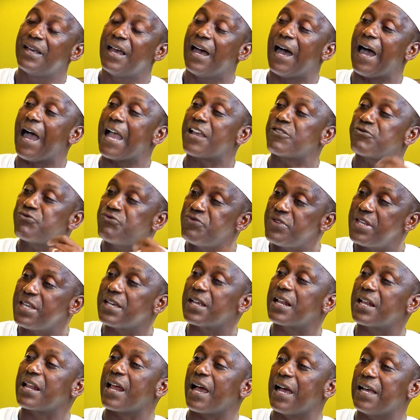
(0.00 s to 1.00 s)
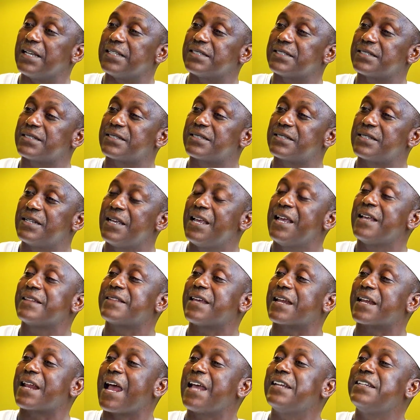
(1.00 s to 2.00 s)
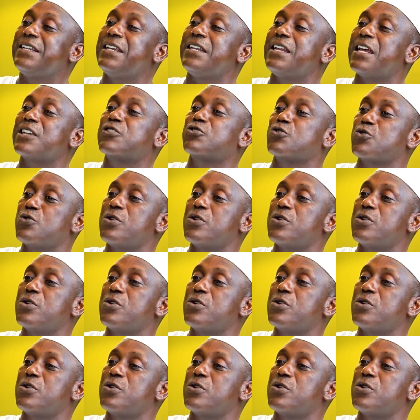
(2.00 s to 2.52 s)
I realized that I needed to